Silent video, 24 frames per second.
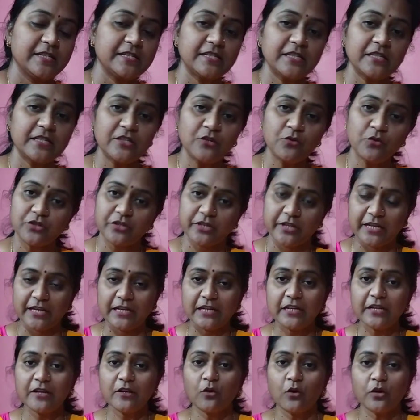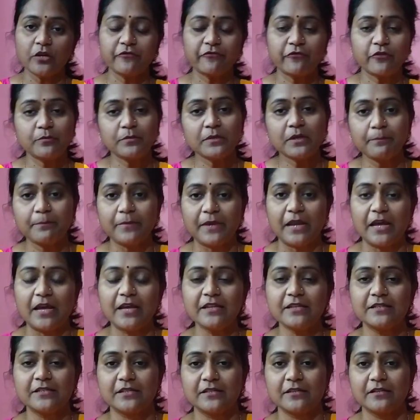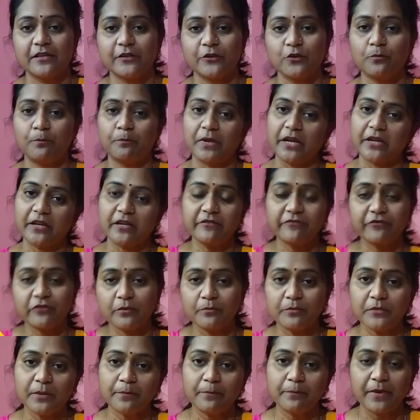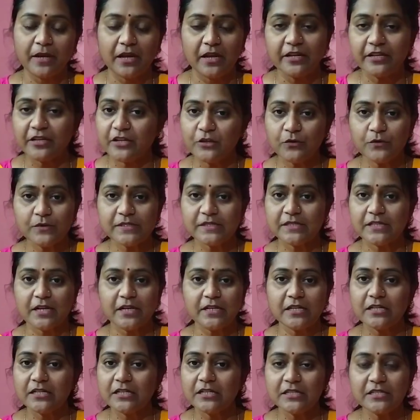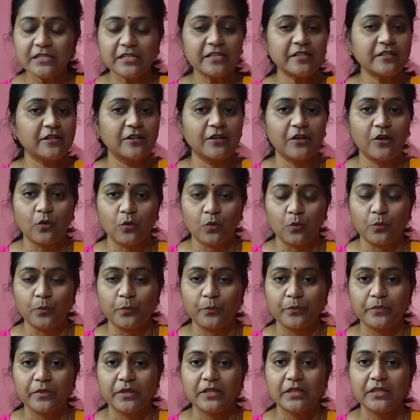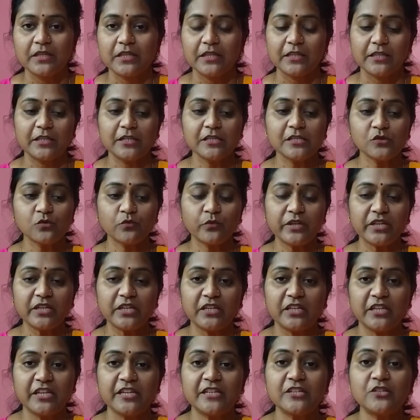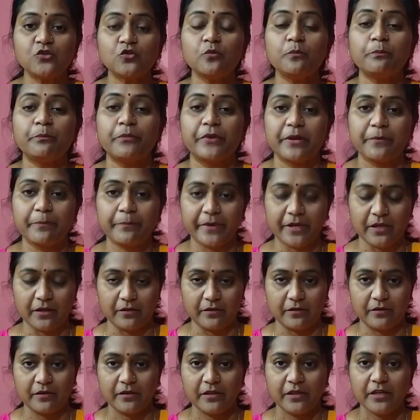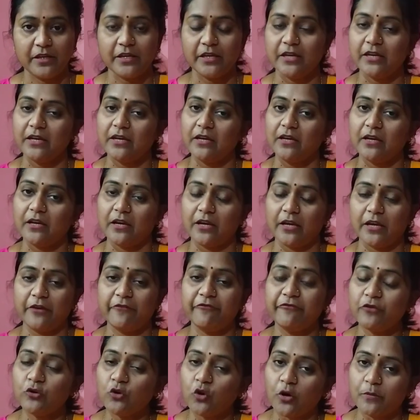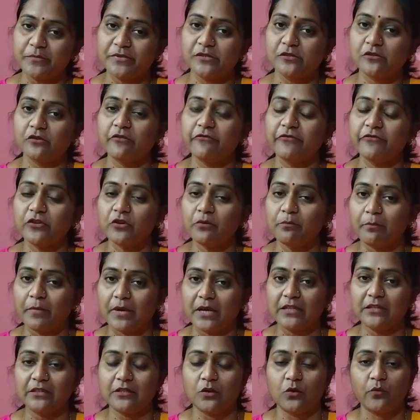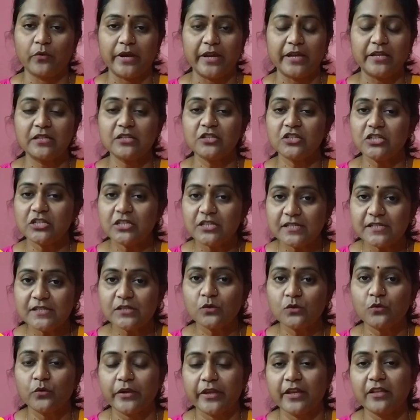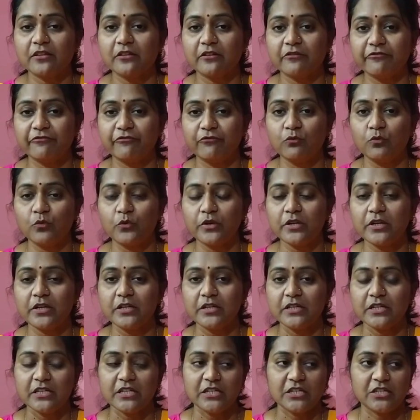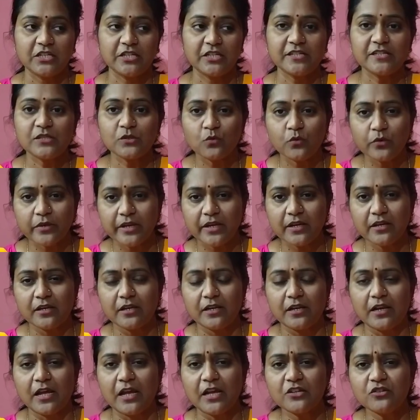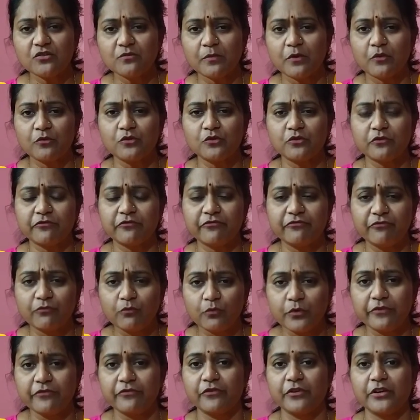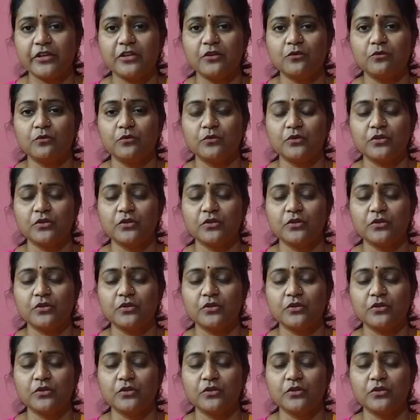is it you directly got from the plant? You pluck it from the plant and you started eating? No. This we need to prepare. If you observe your mother, when she is cooking the food, she is cooking a large amount of food for